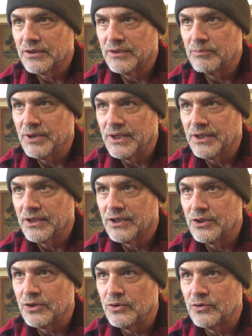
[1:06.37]
They've been
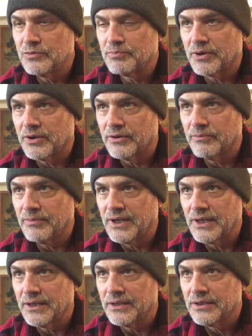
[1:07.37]
a huge part of my,